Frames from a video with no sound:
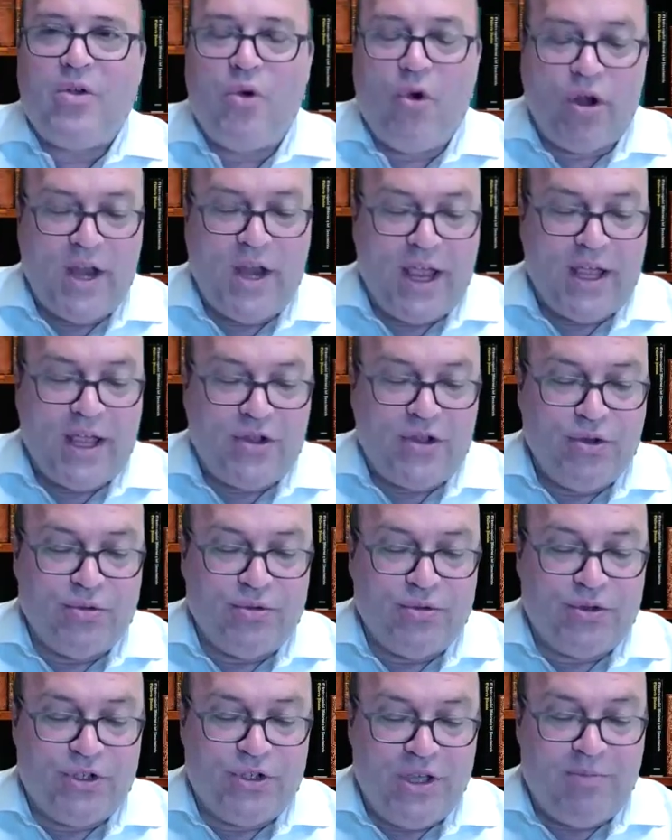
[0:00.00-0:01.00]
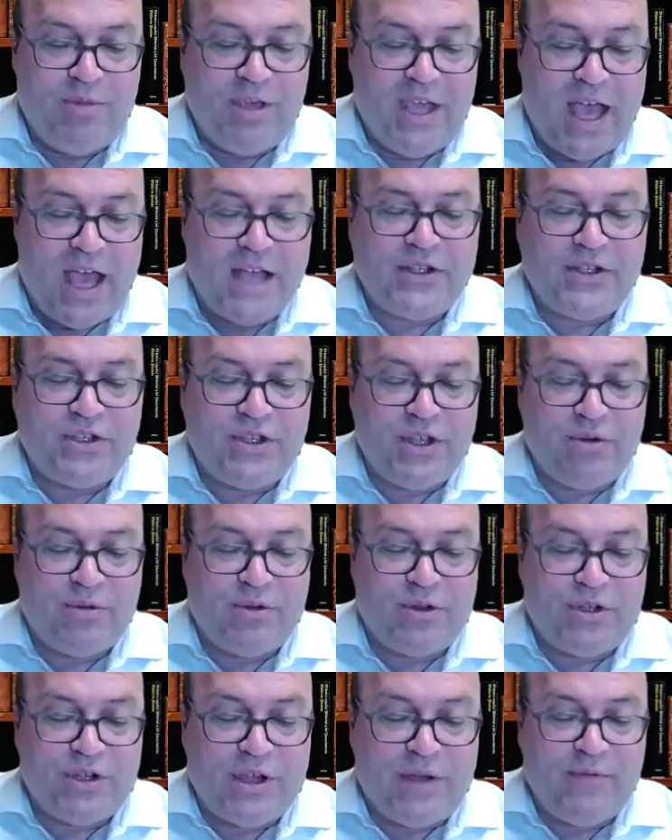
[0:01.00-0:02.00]
According to CBS, there
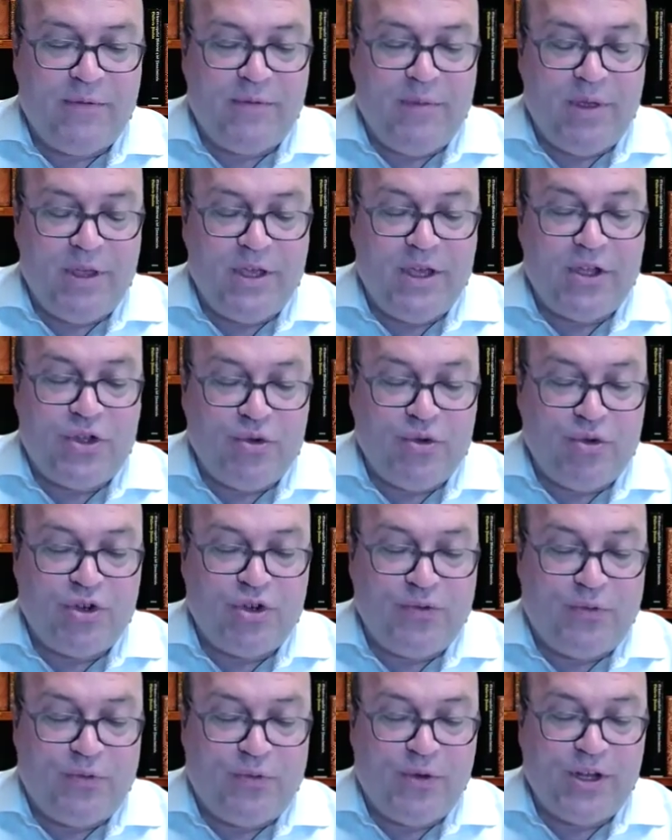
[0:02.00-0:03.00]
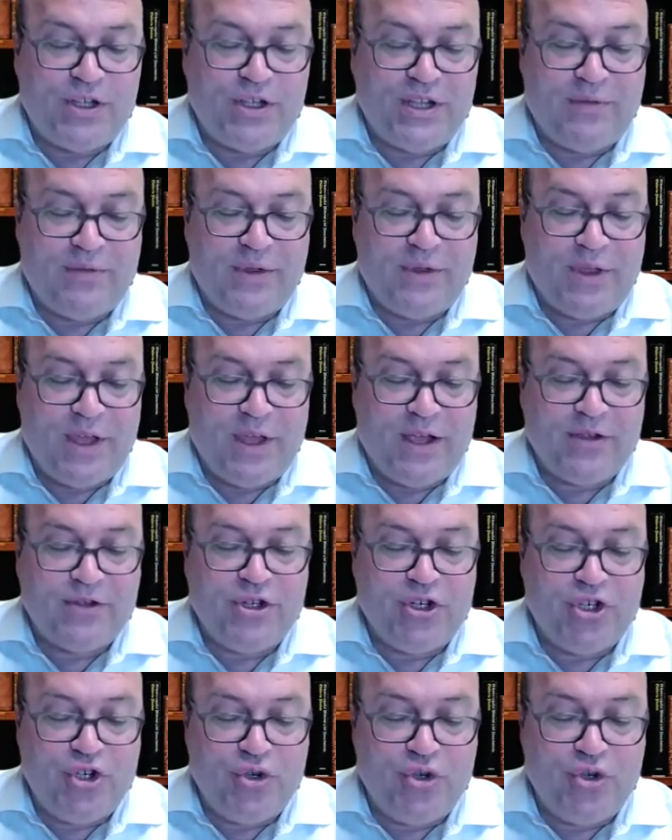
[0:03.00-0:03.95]
were 7,247,000